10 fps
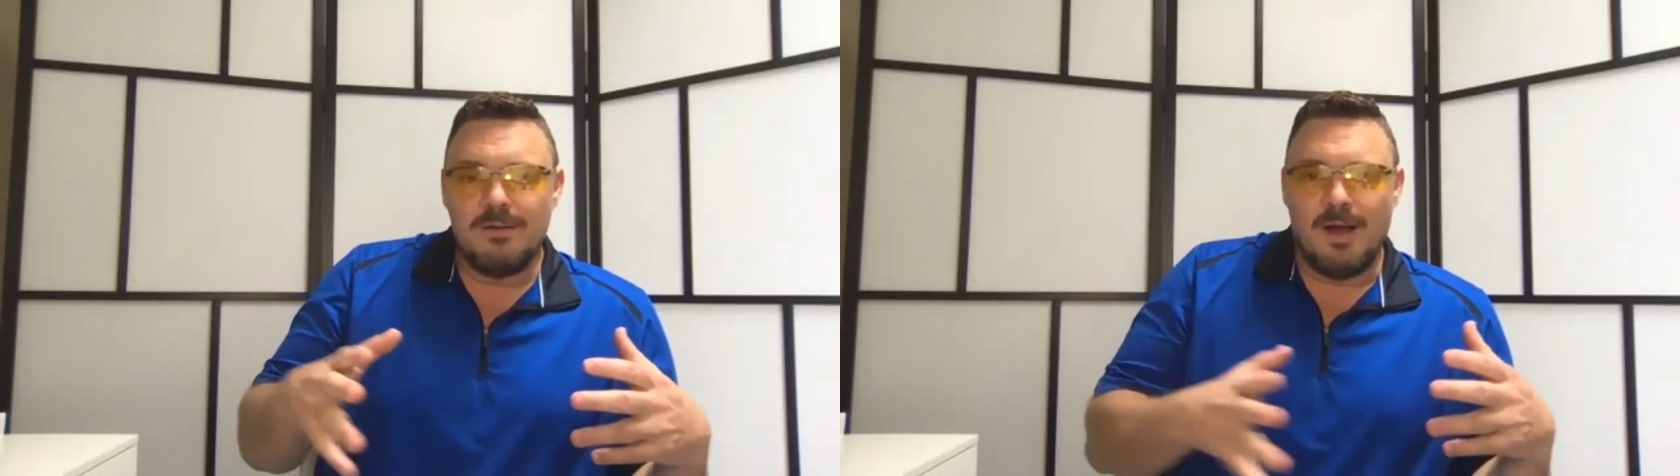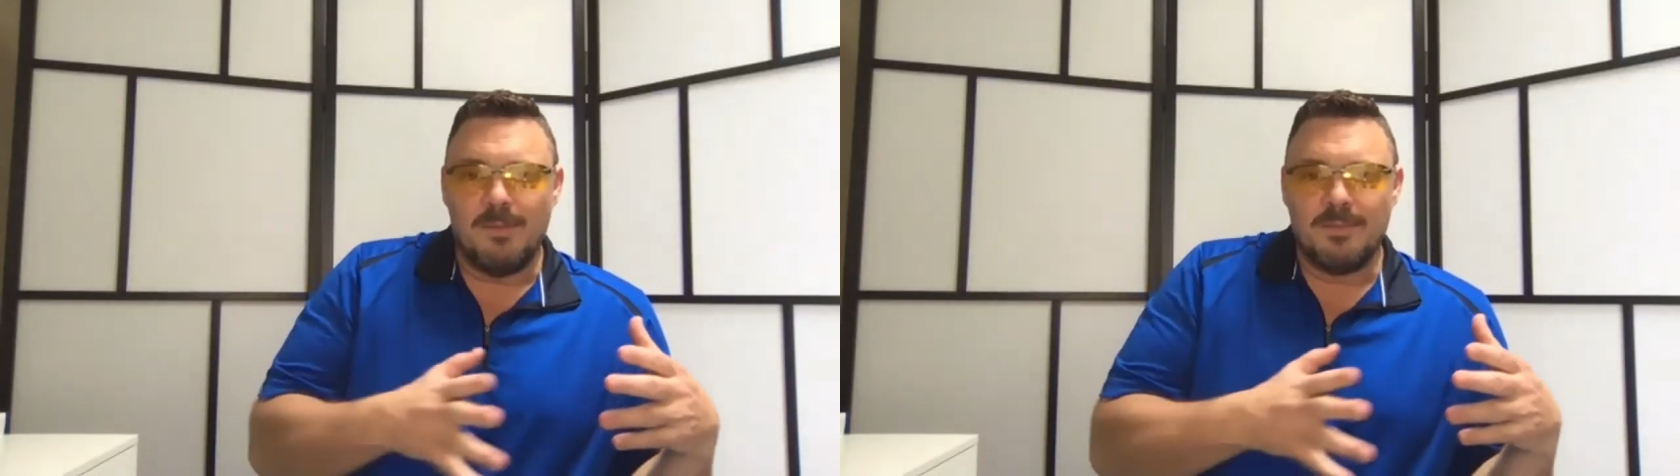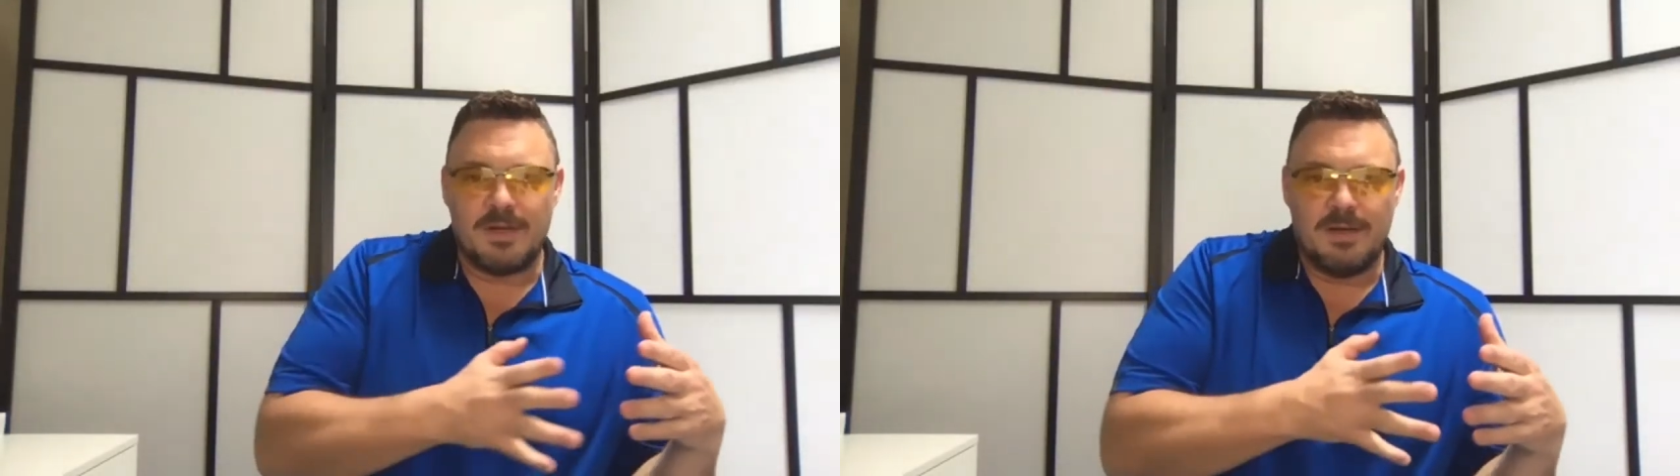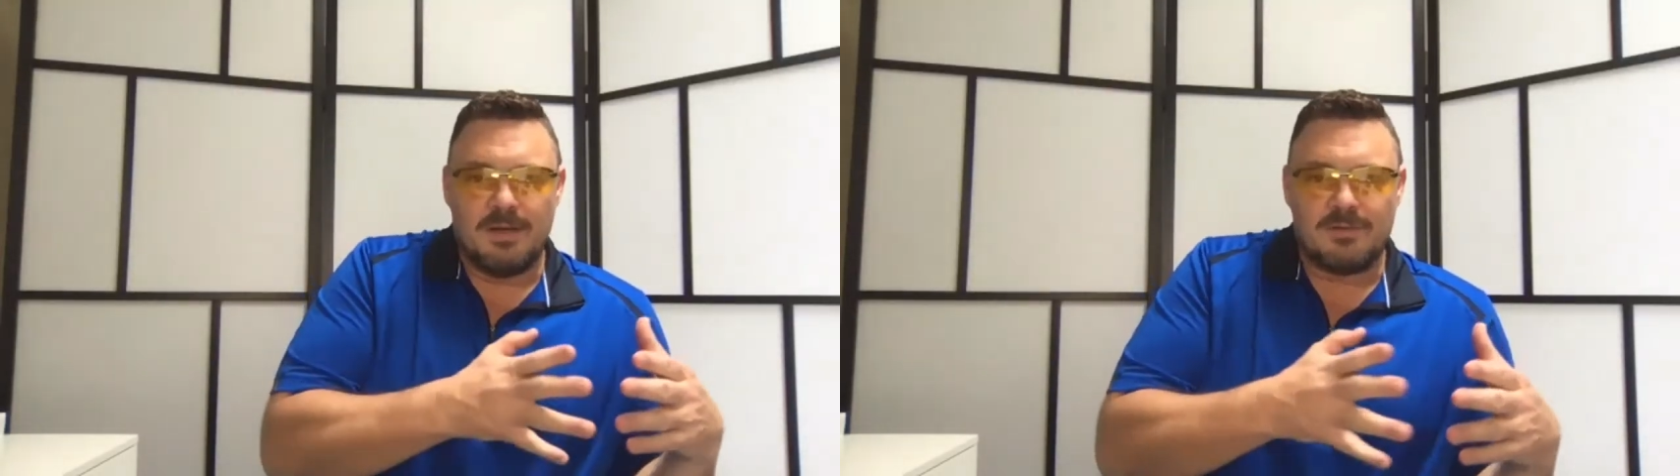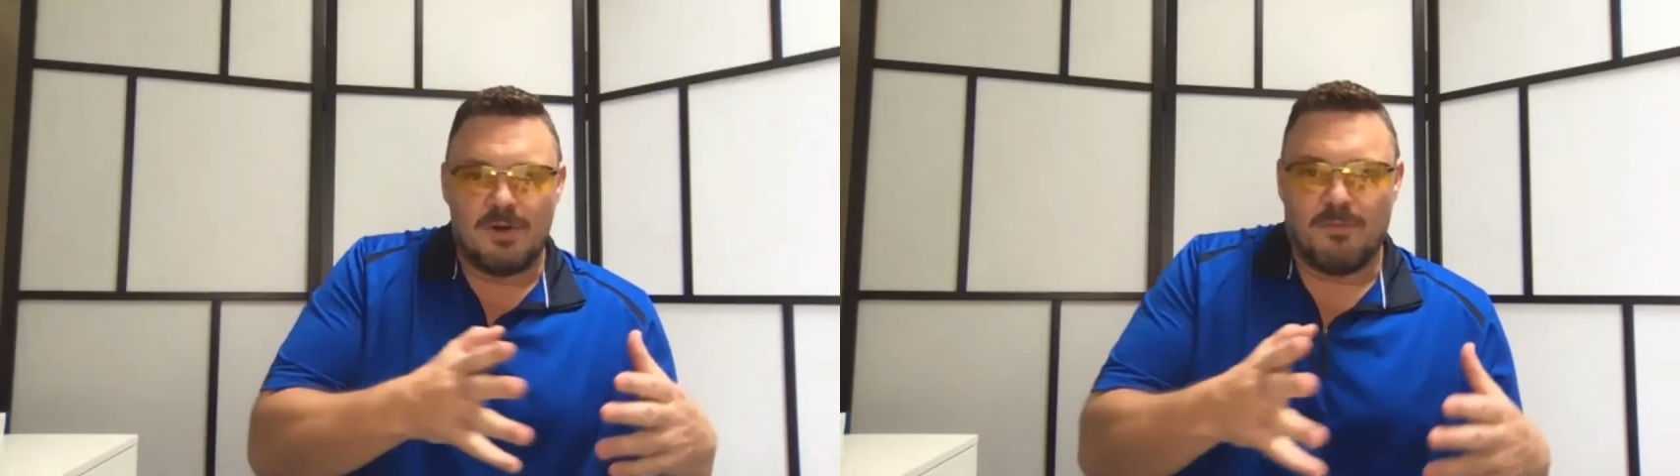comes and
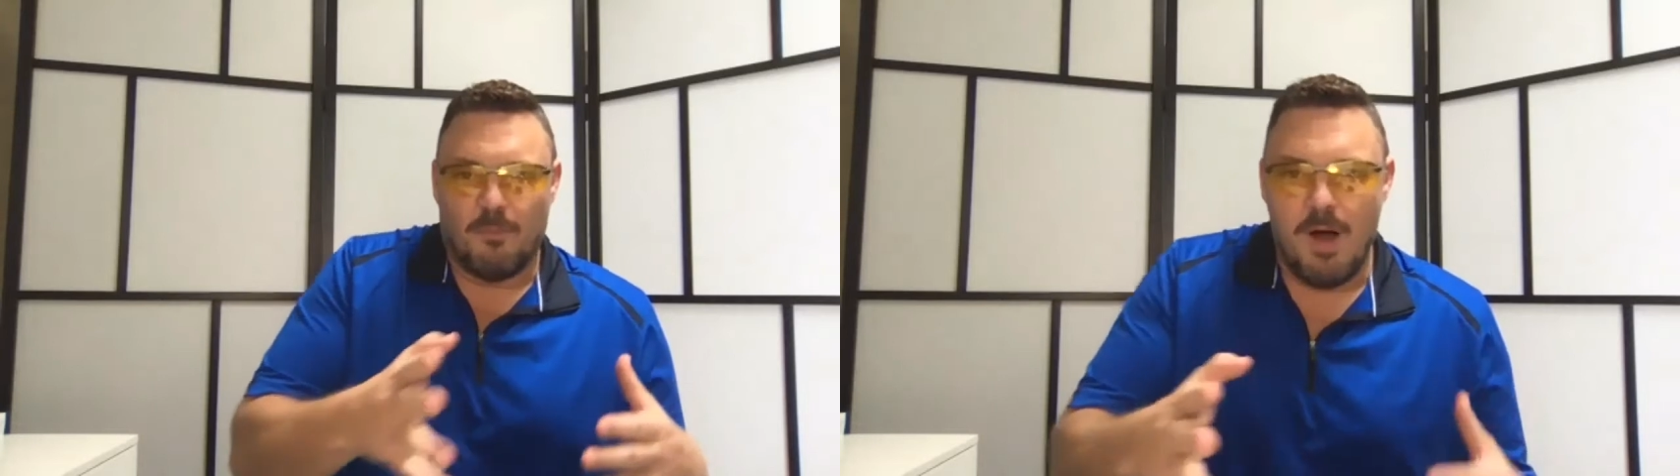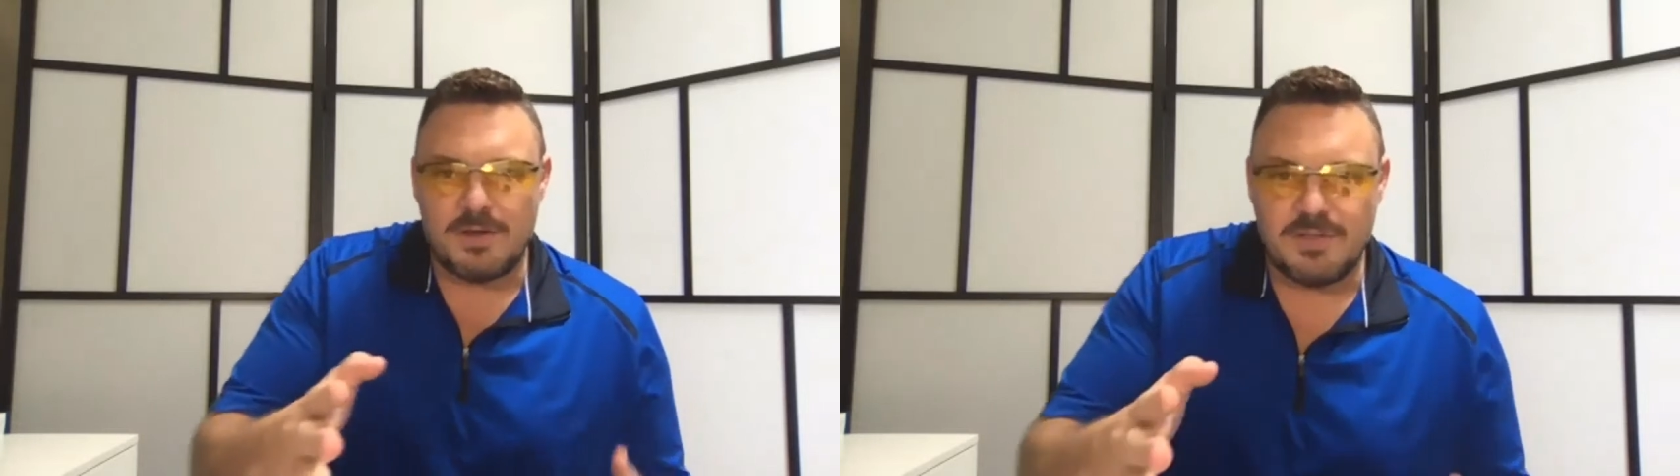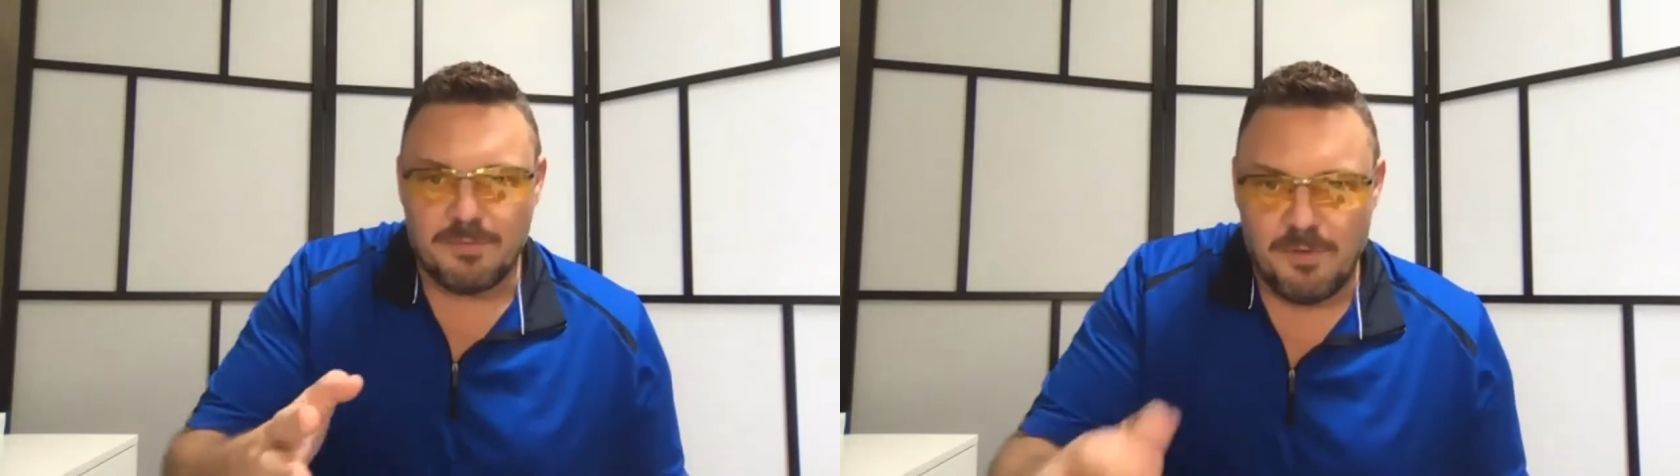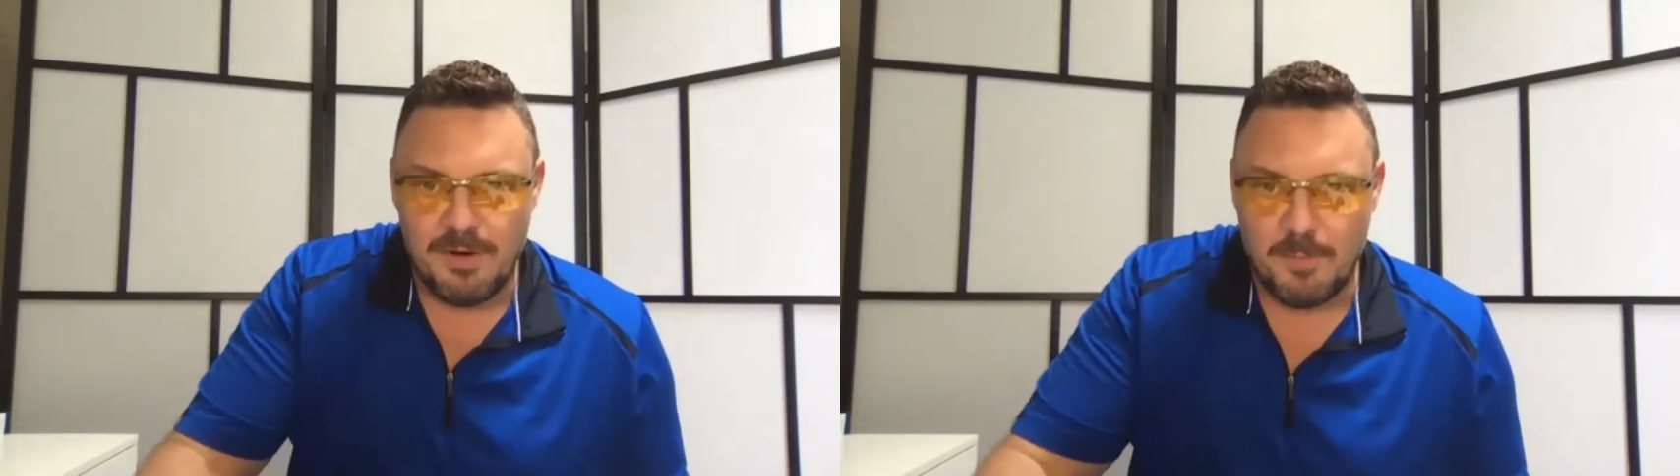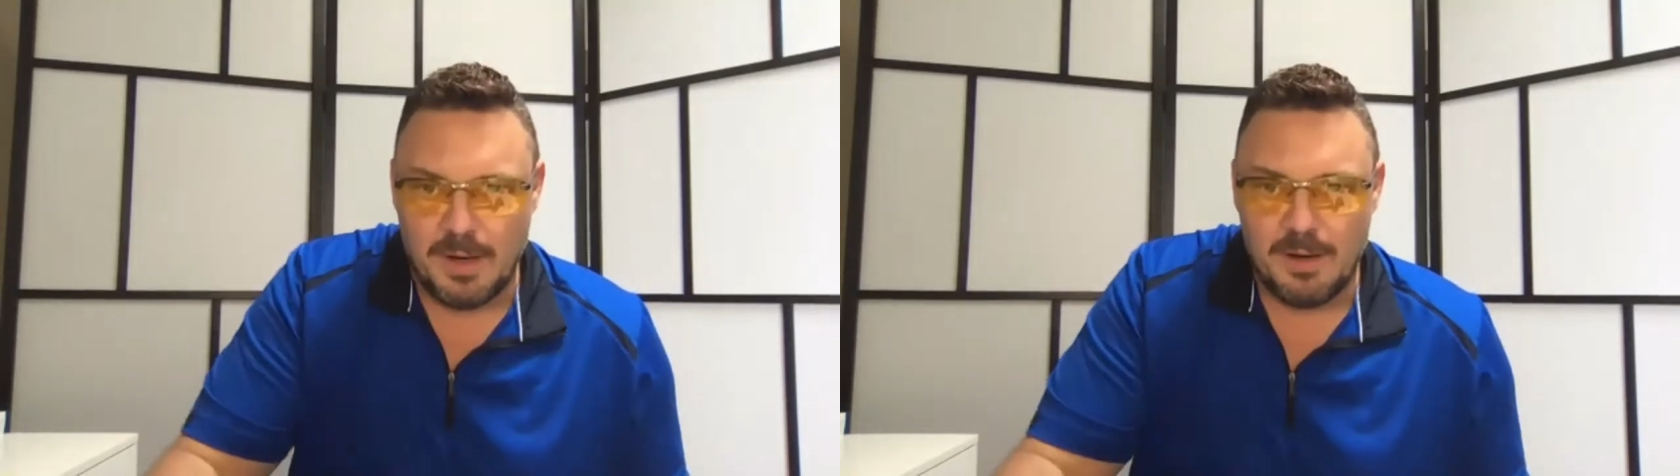he sort of walks in
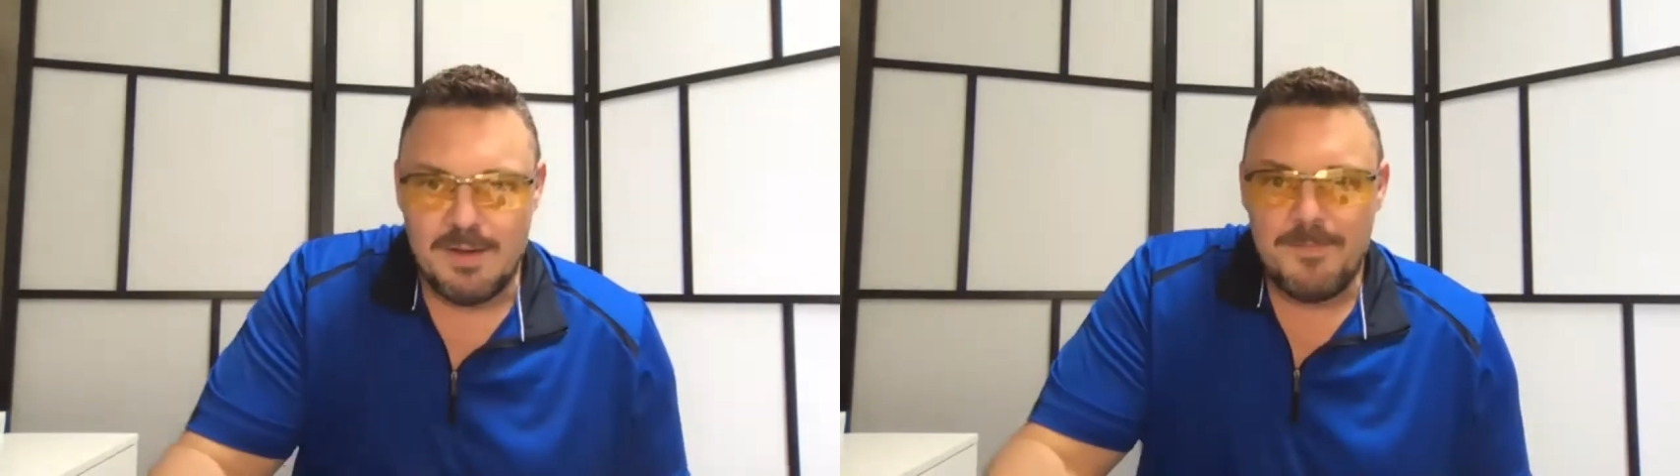front of me.